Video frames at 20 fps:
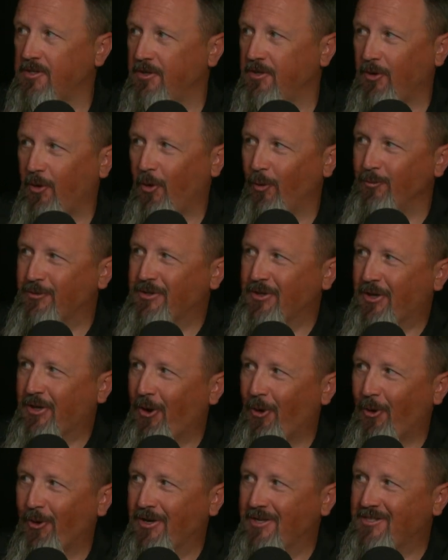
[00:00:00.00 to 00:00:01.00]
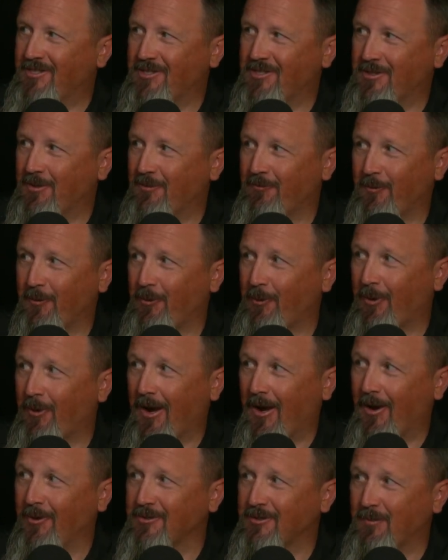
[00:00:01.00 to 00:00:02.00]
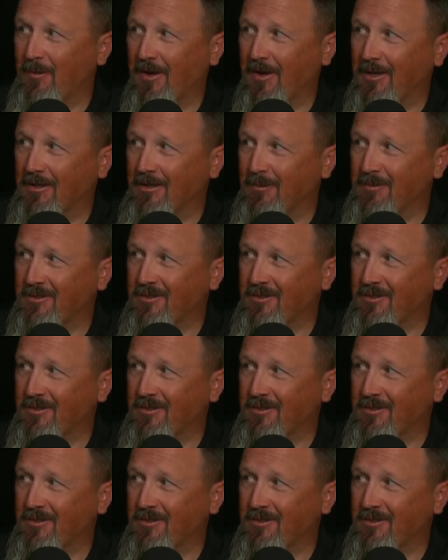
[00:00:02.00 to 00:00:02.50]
home security system for their house, making them